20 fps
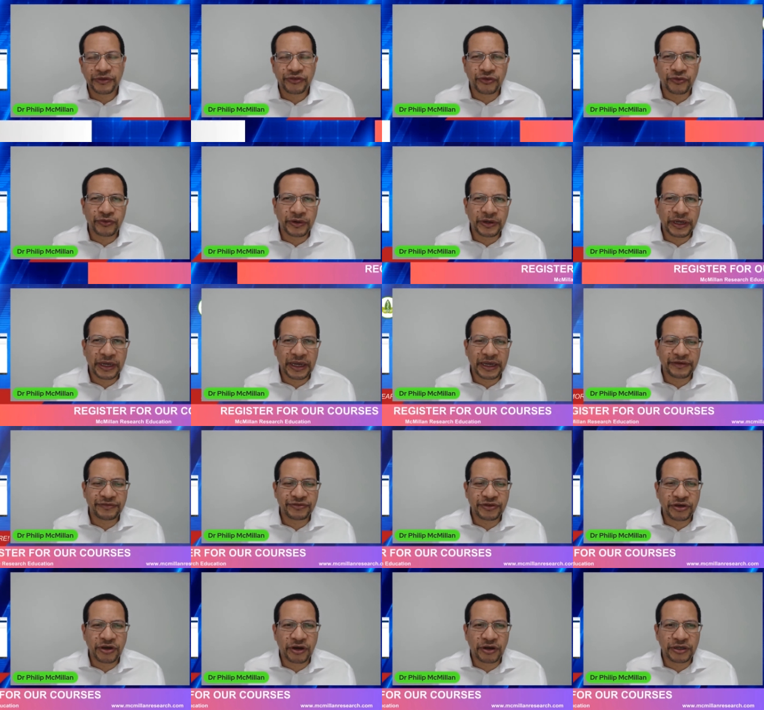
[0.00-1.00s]
So
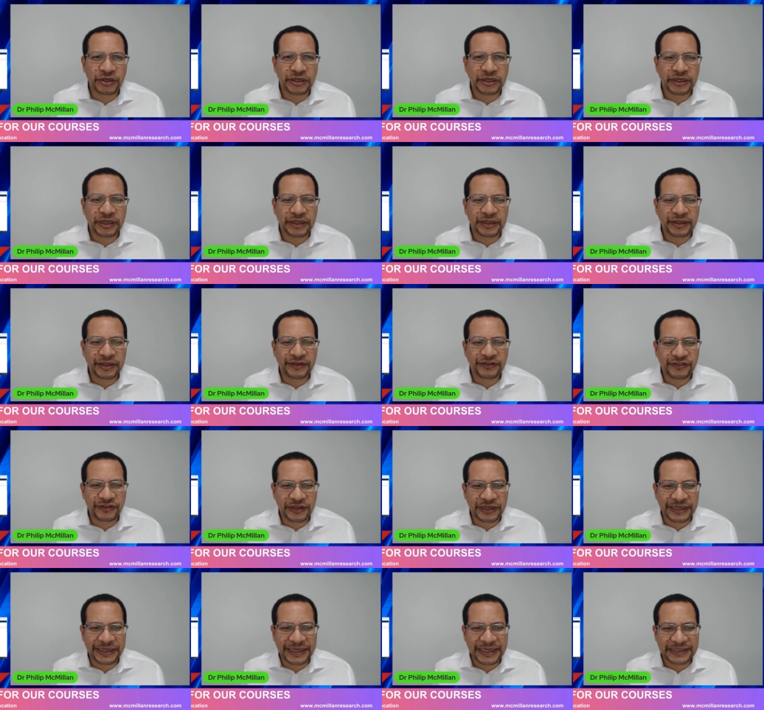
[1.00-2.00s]
I've gotten this
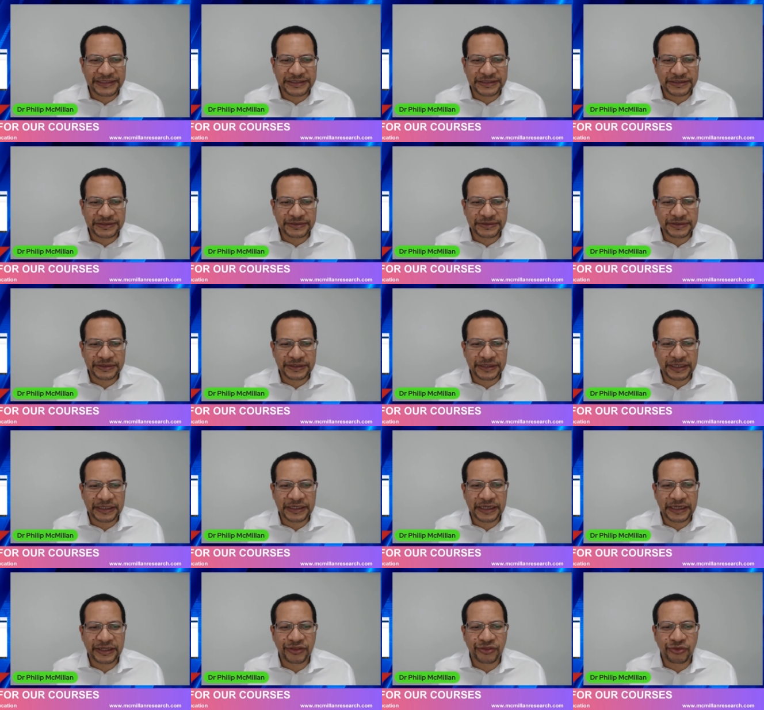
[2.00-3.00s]
letter that
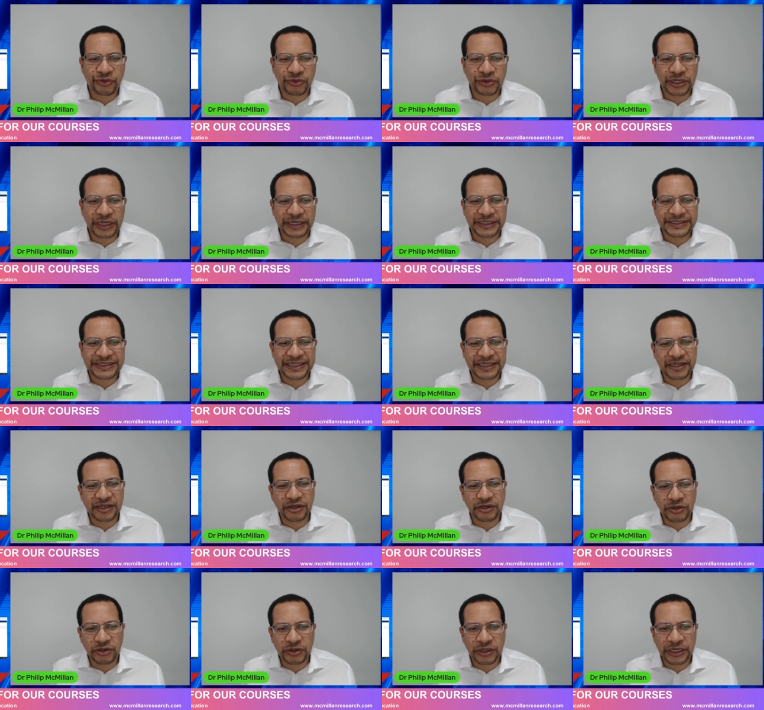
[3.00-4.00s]
I thought I'd take a
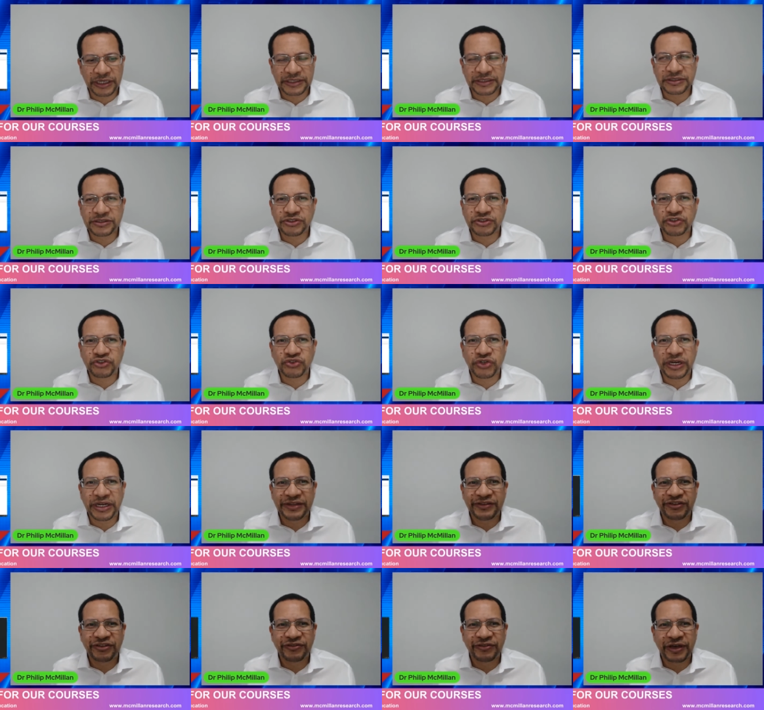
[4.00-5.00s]
look at to try
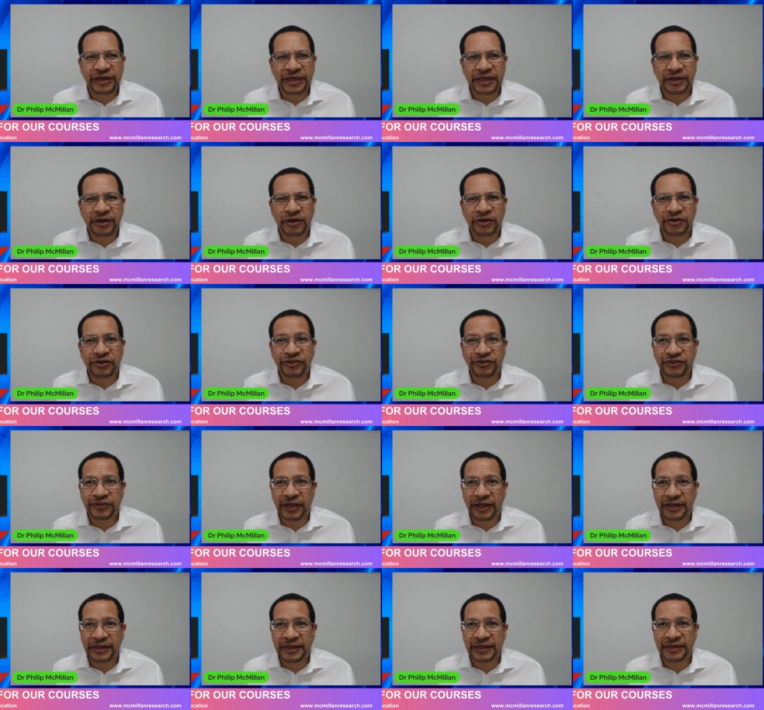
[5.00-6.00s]
and see if I can
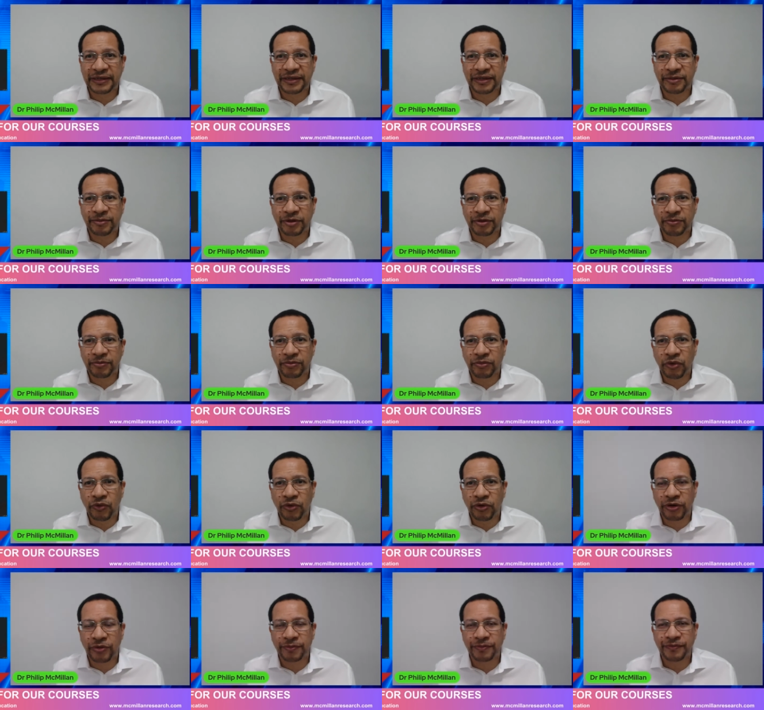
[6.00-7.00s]
understand a little bit
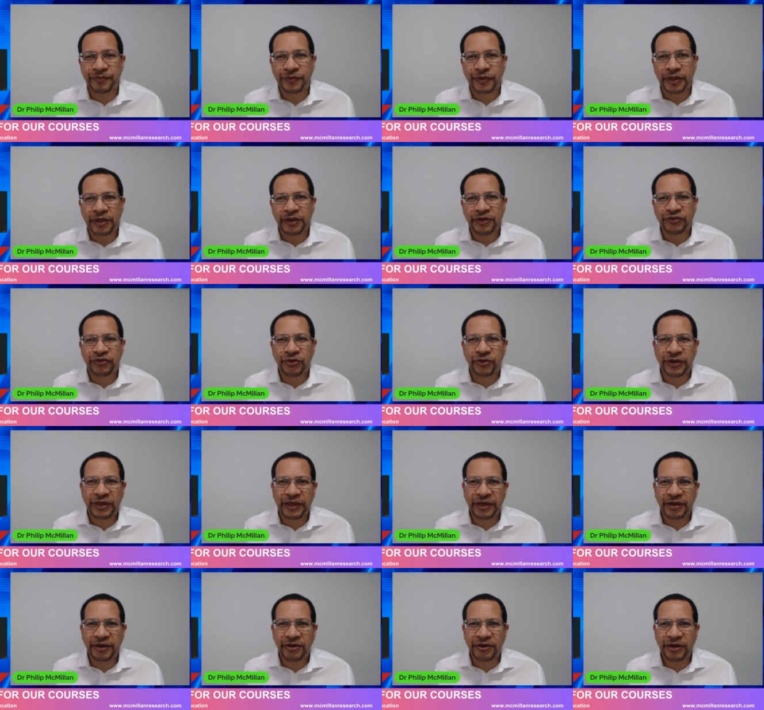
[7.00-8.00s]
more. So
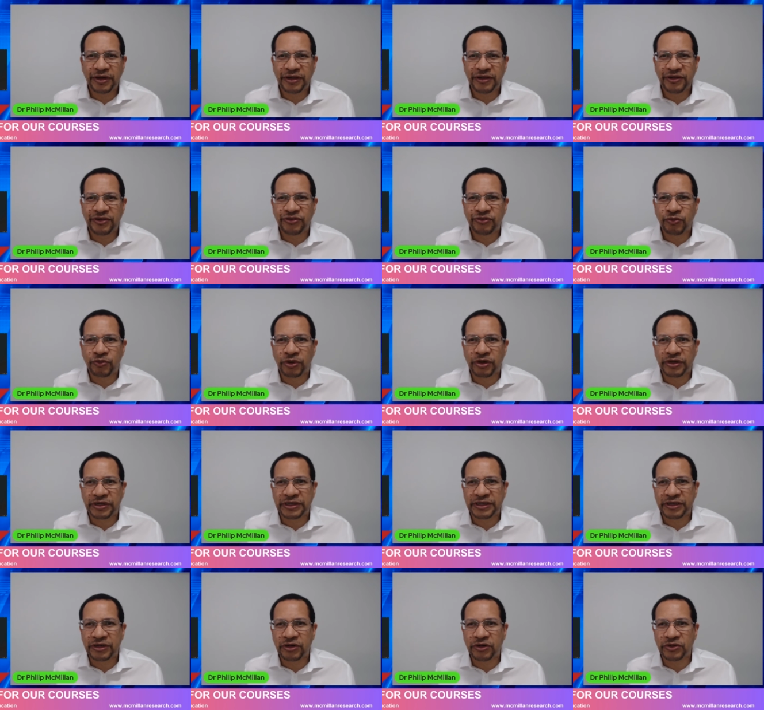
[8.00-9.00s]
here is what
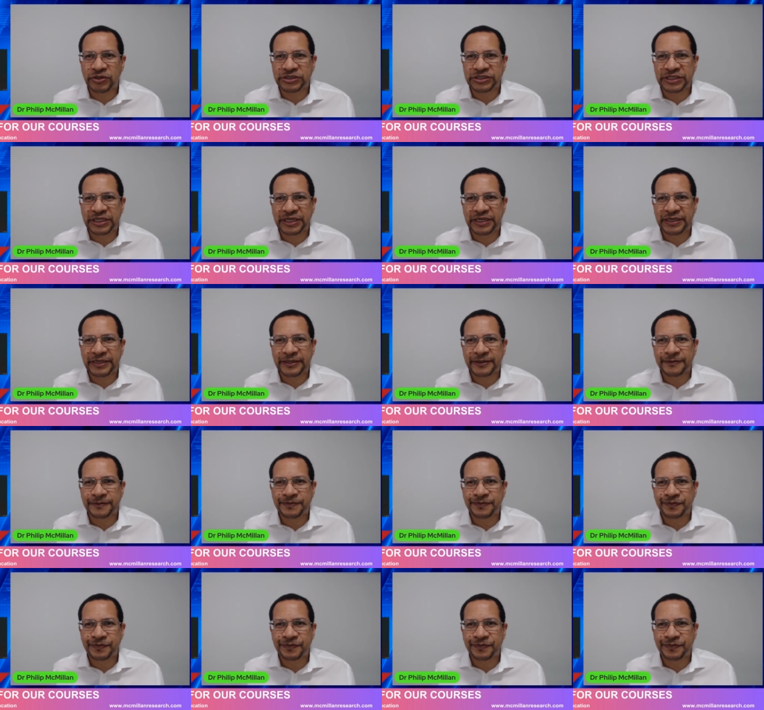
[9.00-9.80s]
it looks like.